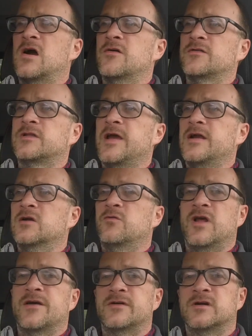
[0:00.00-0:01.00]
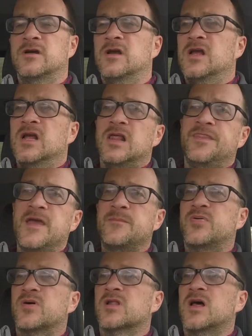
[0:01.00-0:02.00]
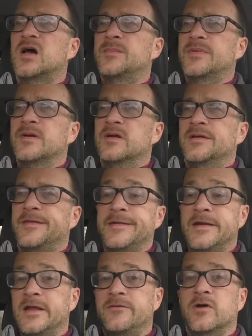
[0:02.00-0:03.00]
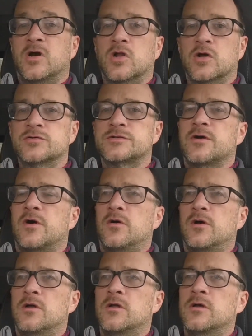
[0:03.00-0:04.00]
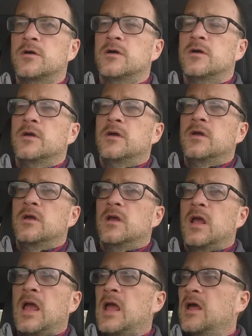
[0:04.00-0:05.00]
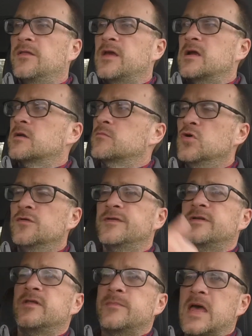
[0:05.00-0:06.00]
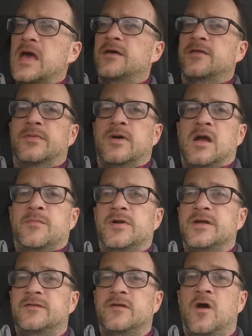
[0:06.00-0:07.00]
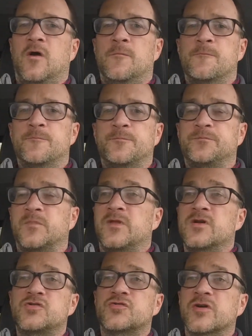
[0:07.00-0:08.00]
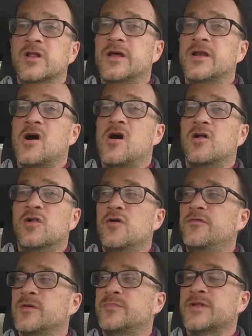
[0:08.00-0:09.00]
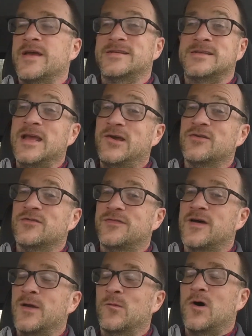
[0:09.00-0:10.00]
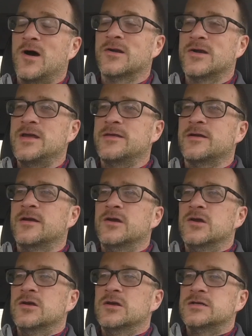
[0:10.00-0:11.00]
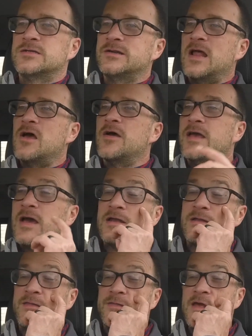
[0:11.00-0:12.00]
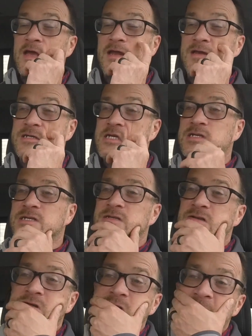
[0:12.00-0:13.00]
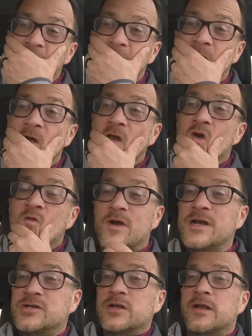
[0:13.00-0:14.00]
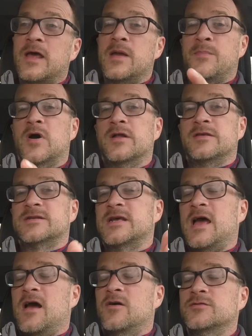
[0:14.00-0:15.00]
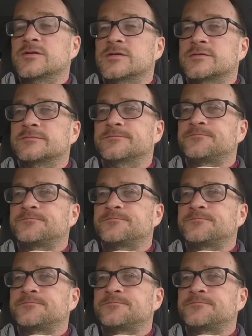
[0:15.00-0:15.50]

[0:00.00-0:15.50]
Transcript: hours later, whatever, they pull up. They didn't even close the hole, and they're moving to the back of the property. So they're drilling all over the place. They couldn't find water either. So now I got to thinking, since Rachel and I bought this house,